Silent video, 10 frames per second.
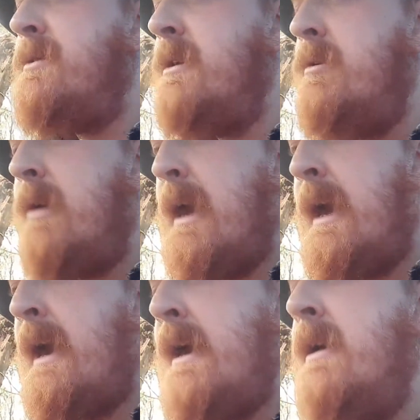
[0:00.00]
the
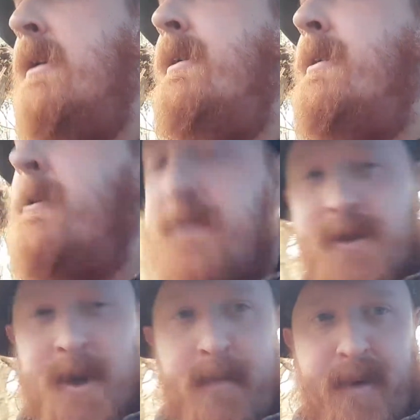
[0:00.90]
UK, give us a
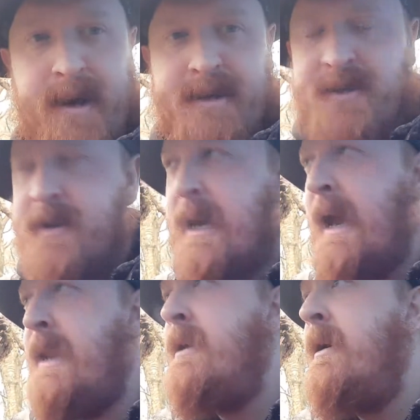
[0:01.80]
top predator
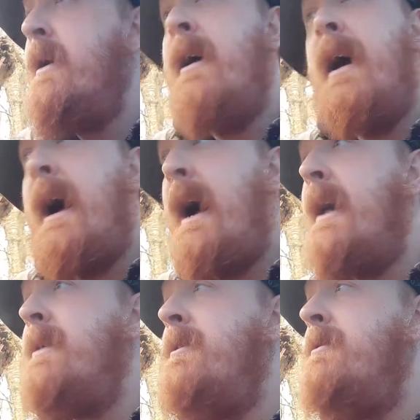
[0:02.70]
again,
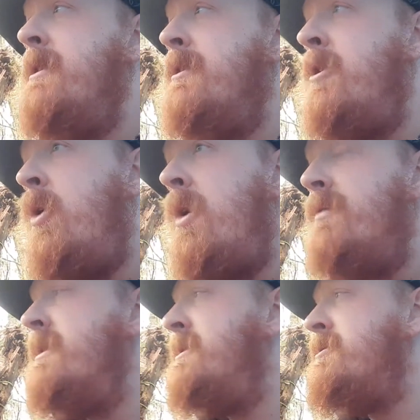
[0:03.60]
and
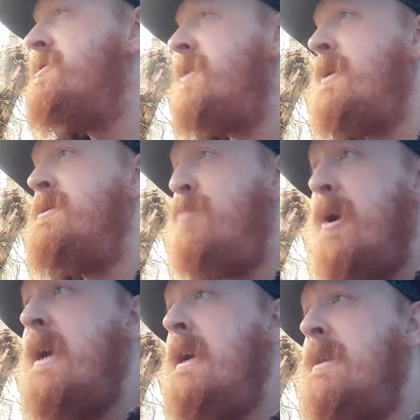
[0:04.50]
hopefully they'll start to
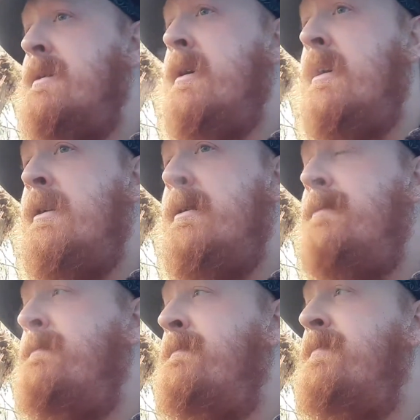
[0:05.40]
breed.
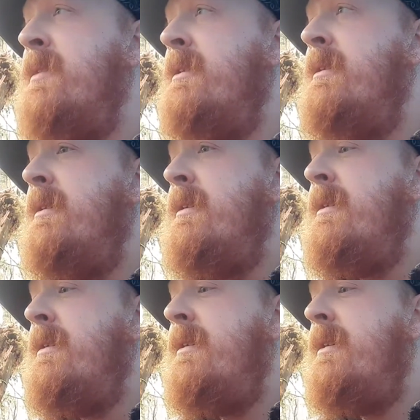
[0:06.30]
And
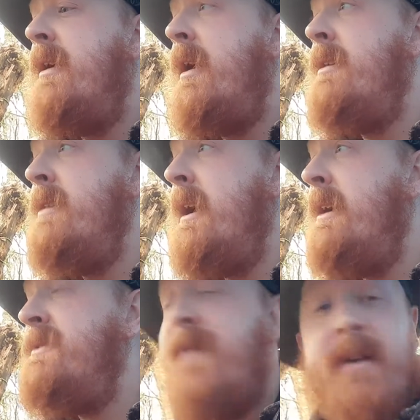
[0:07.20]
yeah,
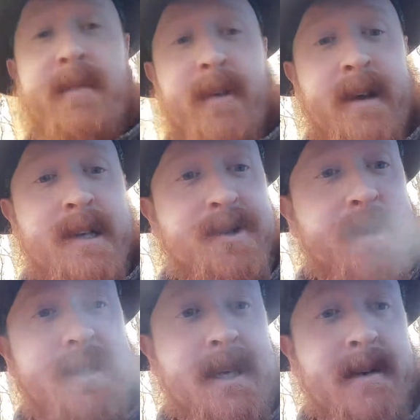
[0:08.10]
it's very, very
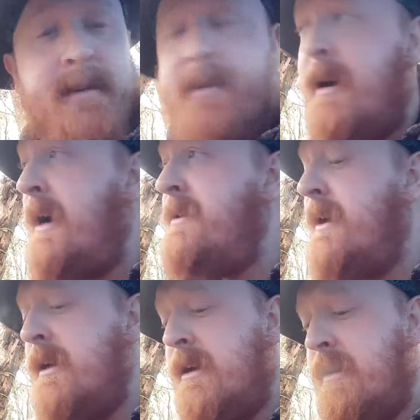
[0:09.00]
interesting, I
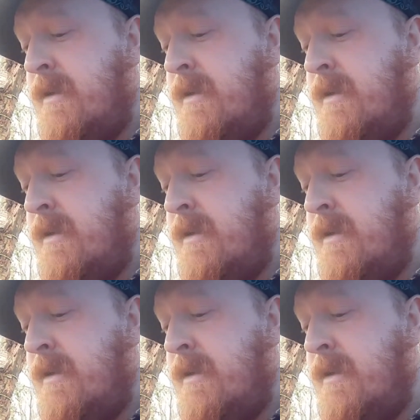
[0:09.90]
think.